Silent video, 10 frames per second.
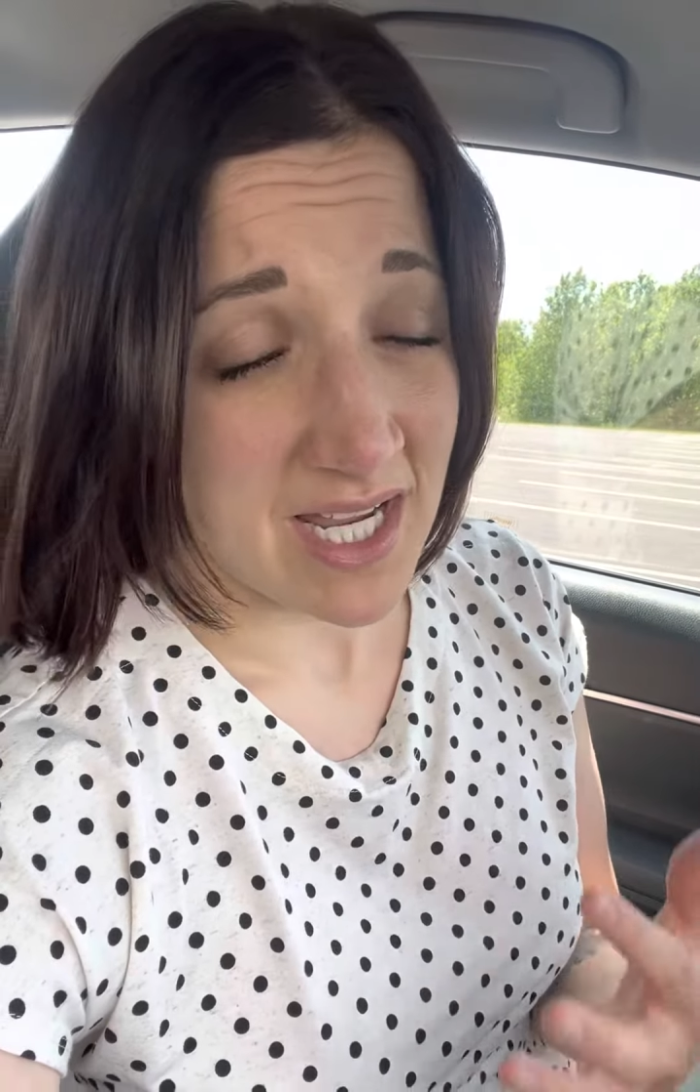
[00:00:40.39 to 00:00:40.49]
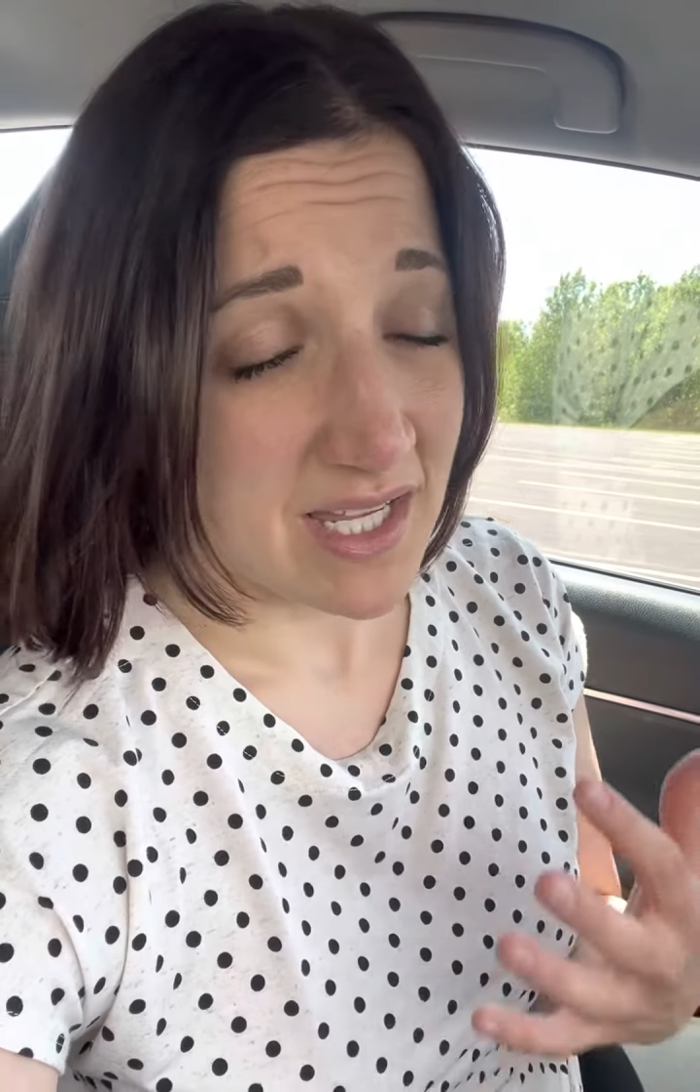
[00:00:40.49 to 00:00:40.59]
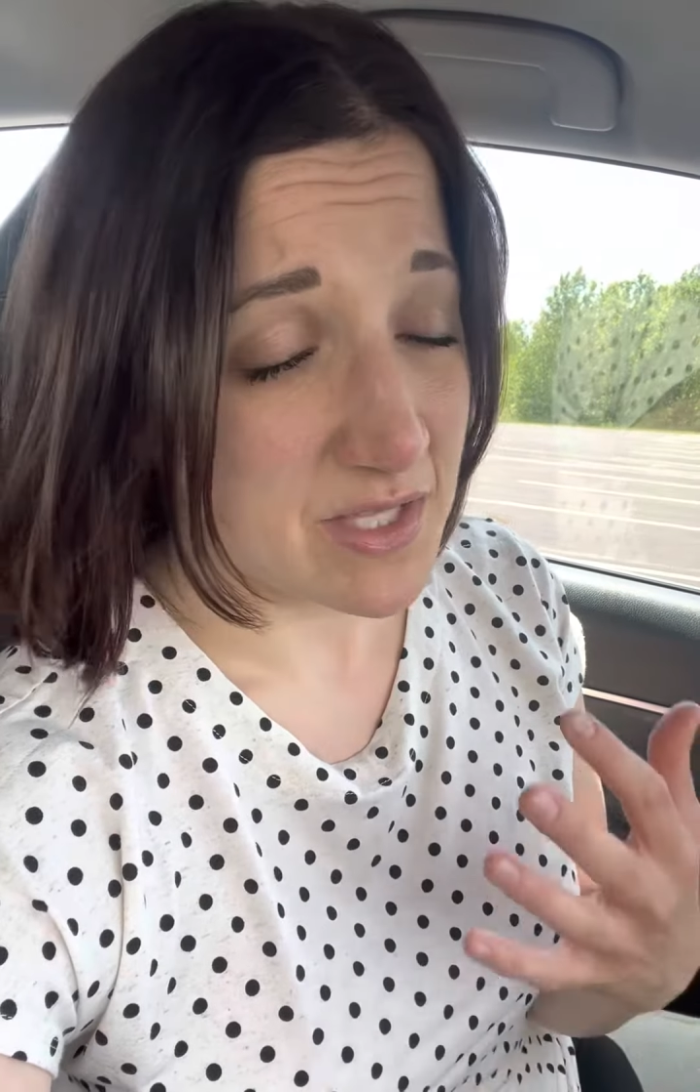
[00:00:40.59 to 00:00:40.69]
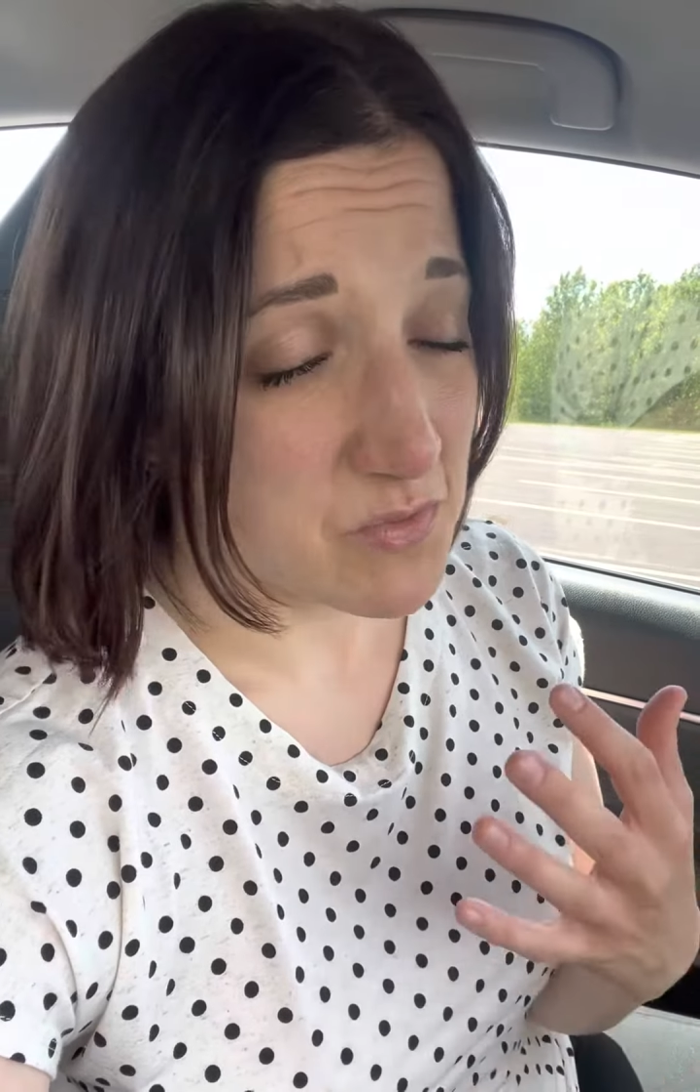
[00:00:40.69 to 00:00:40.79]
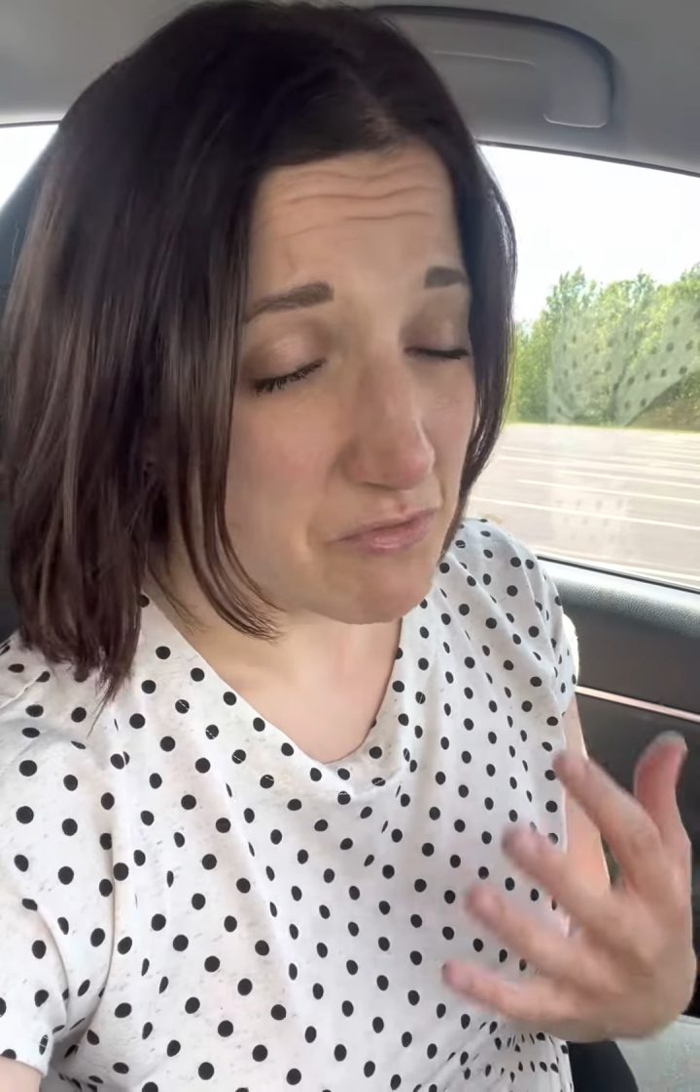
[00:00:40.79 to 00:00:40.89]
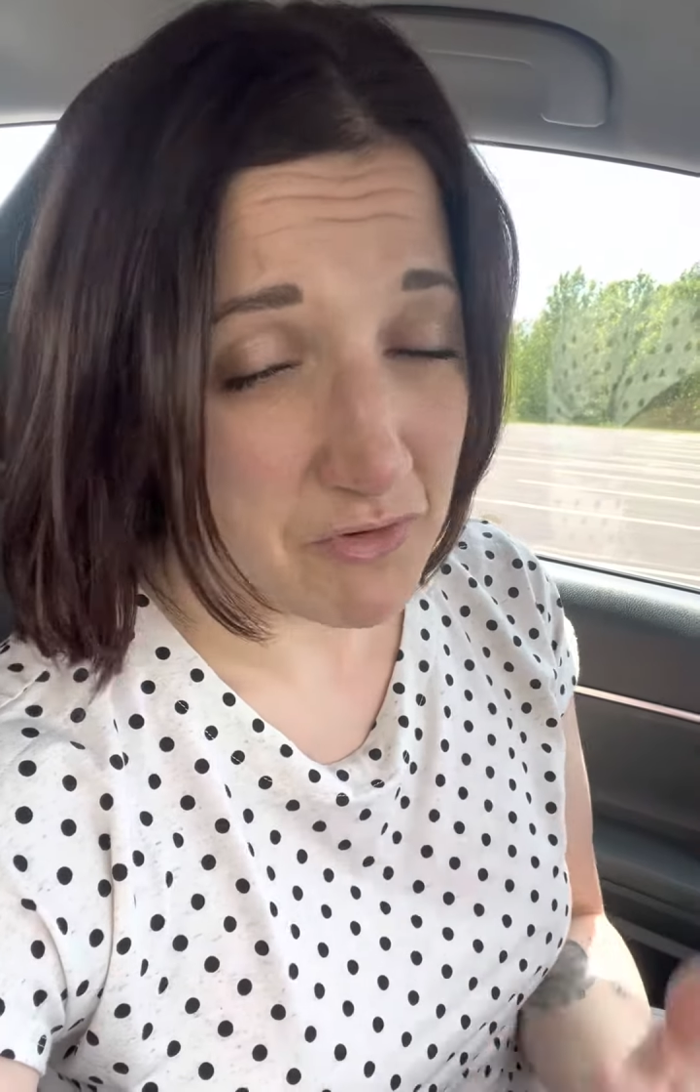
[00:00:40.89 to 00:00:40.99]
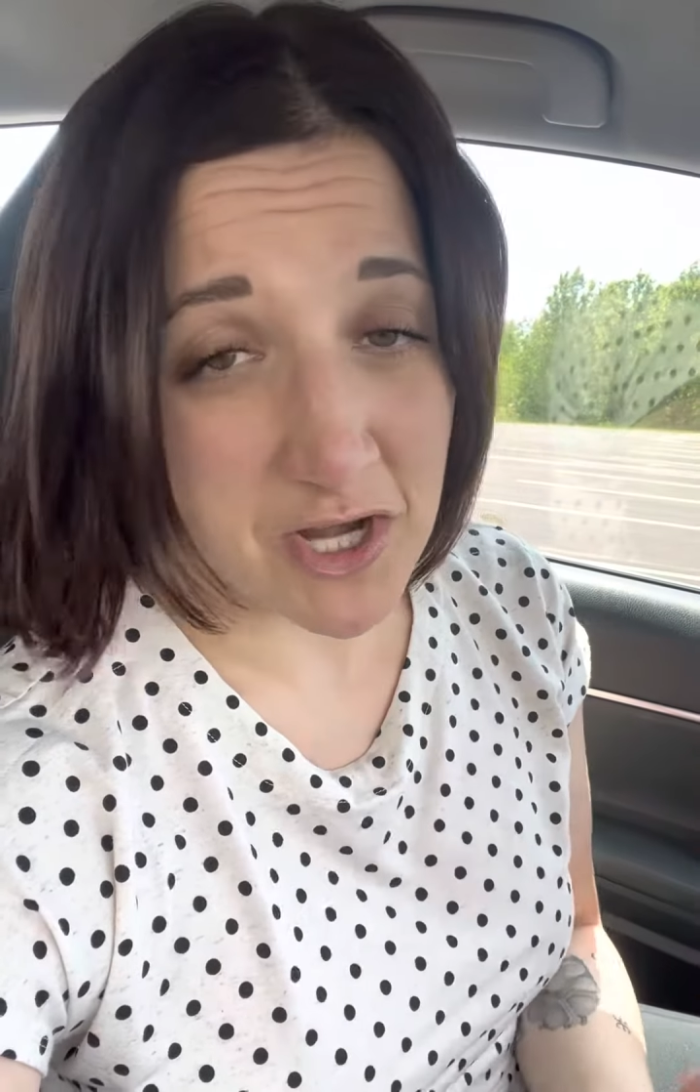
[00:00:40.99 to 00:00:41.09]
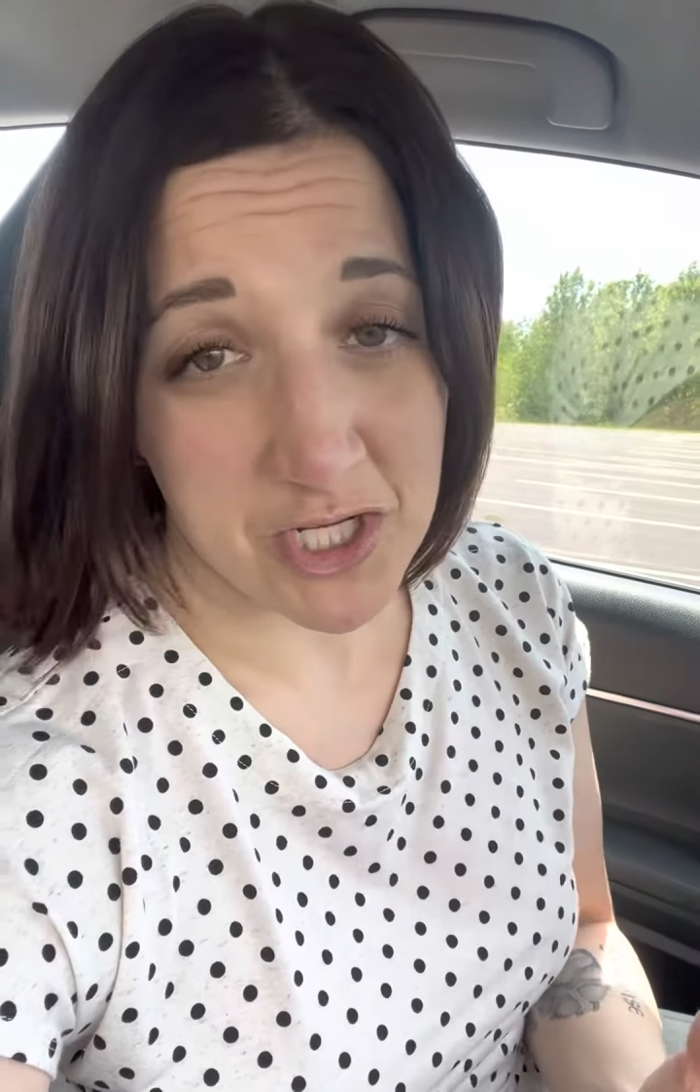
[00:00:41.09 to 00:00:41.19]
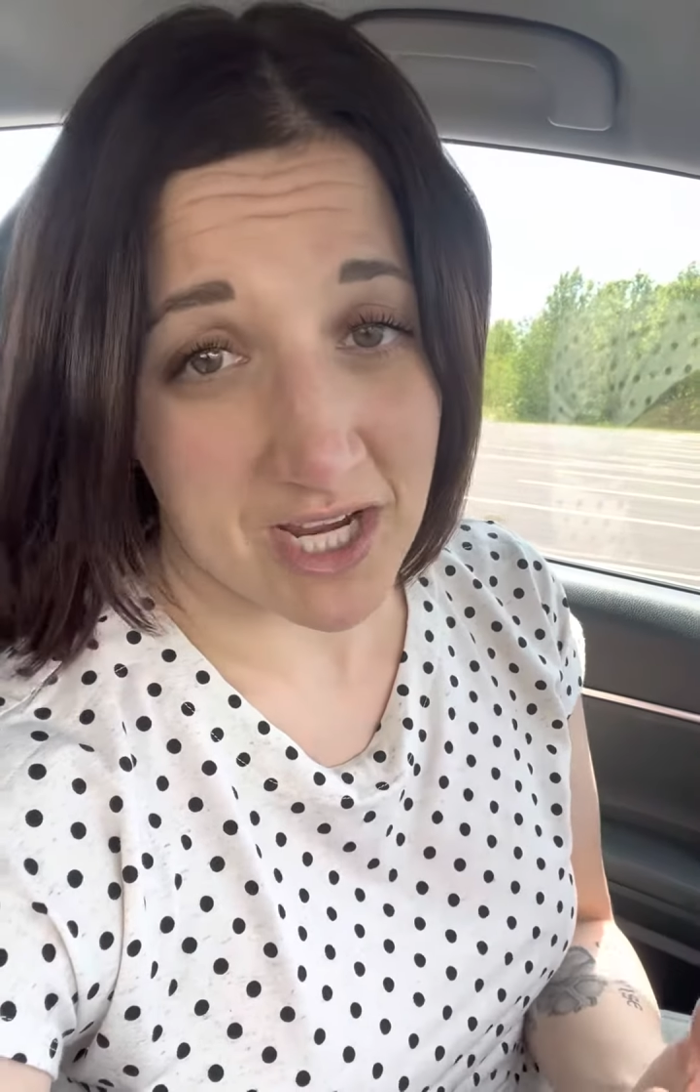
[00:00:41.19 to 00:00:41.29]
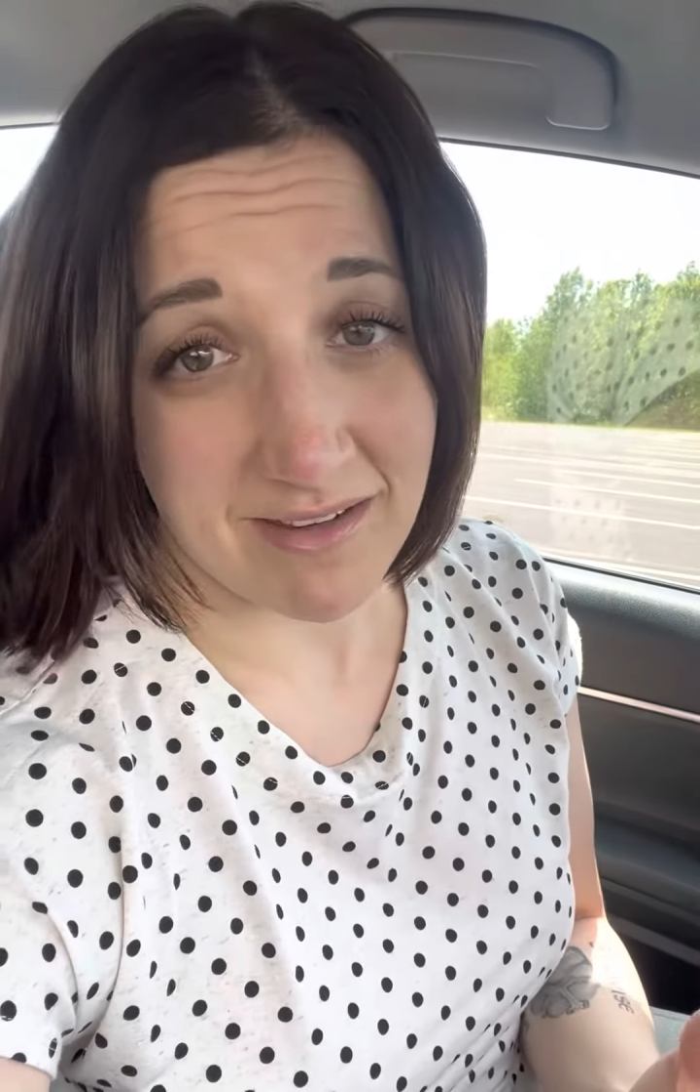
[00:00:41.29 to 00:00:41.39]
It's
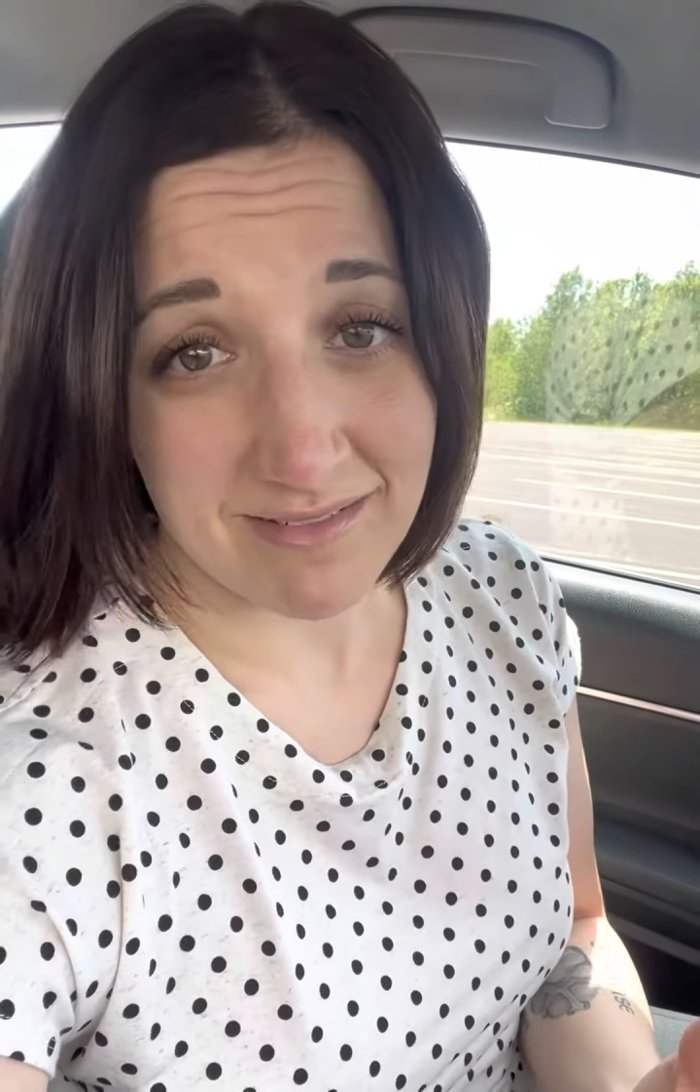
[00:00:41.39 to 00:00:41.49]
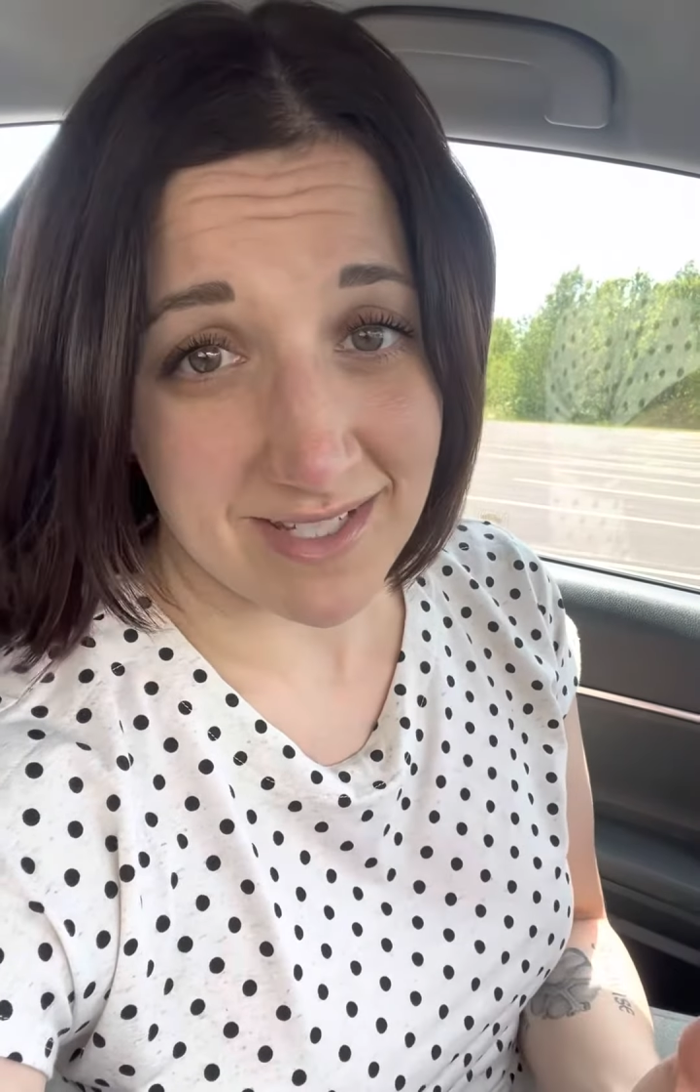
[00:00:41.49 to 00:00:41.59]
refreshing